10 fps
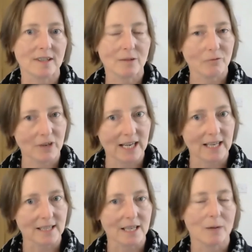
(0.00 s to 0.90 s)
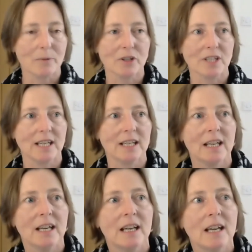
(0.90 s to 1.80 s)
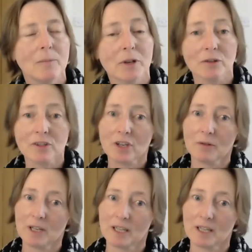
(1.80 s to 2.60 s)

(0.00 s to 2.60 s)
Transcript: the feelings in our body, but also in